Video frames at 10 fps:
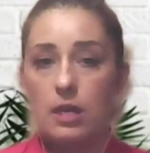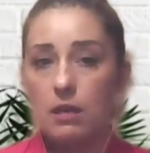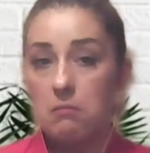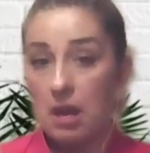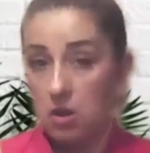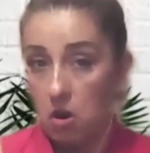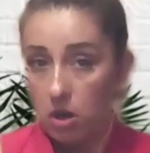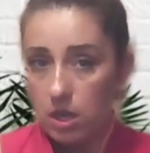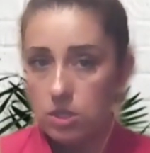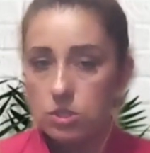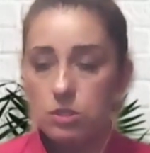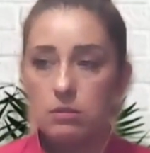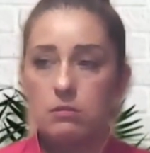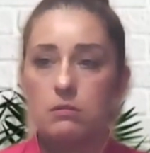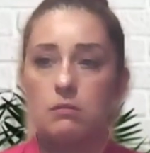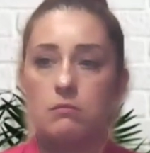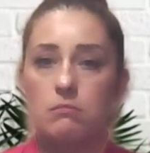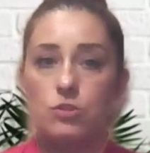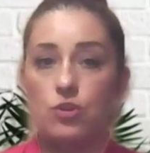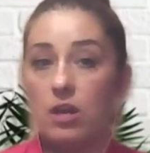my knowledge,
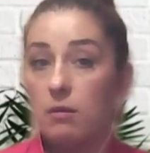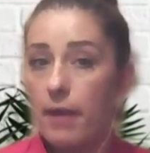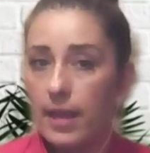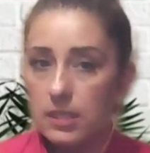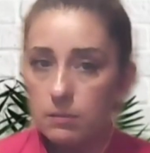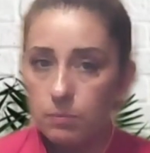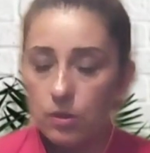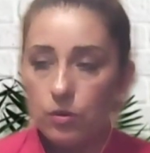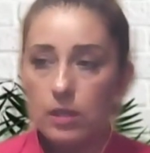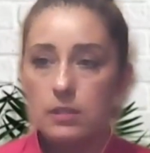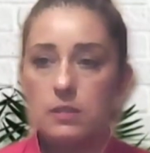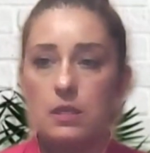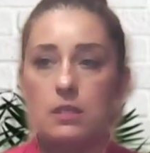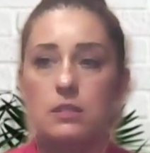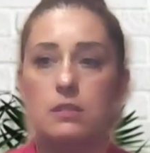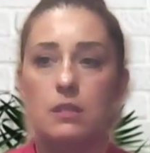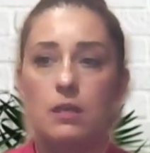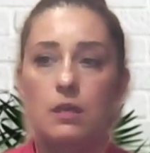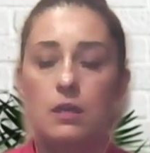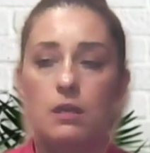sharing my experiences.
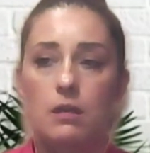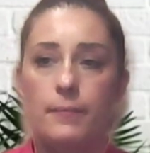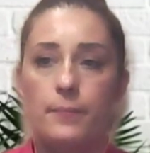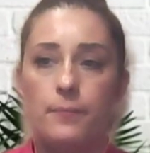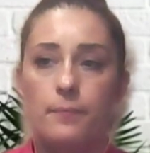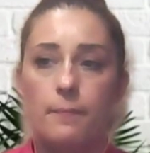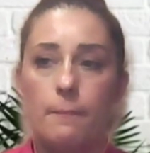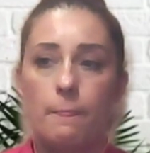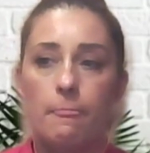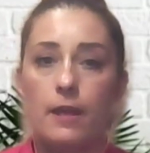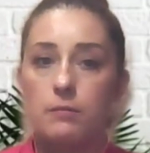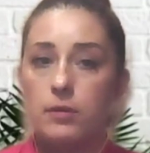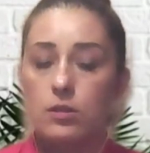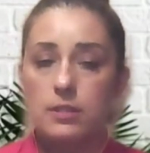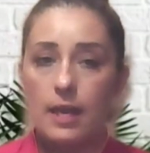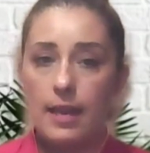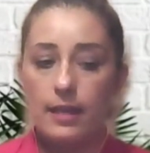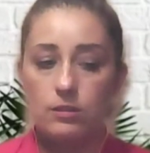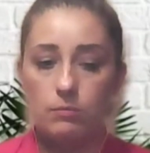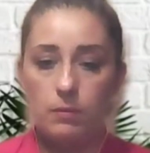Not because I
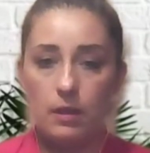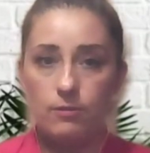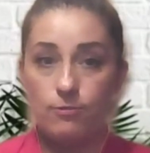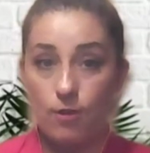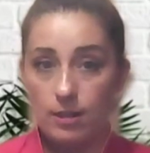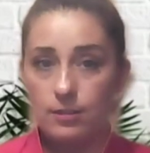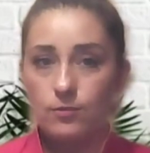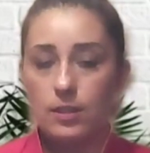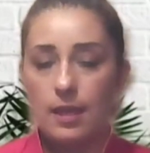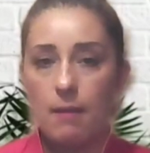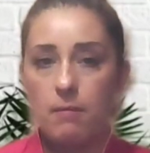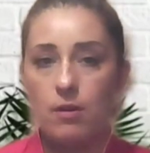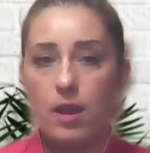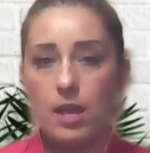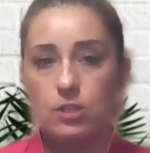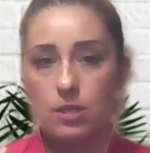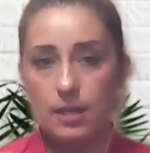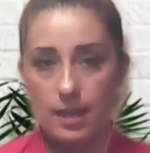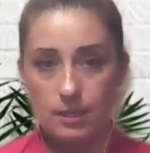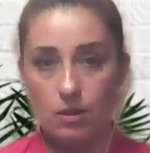like to be in front of the camera, actually
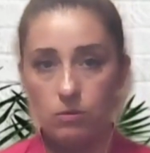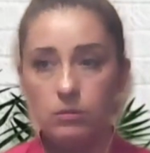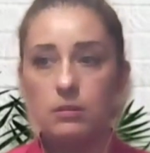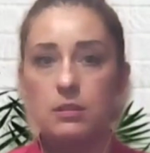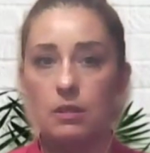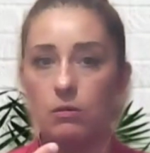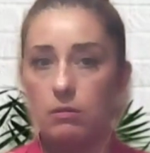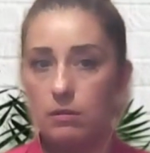I don't. So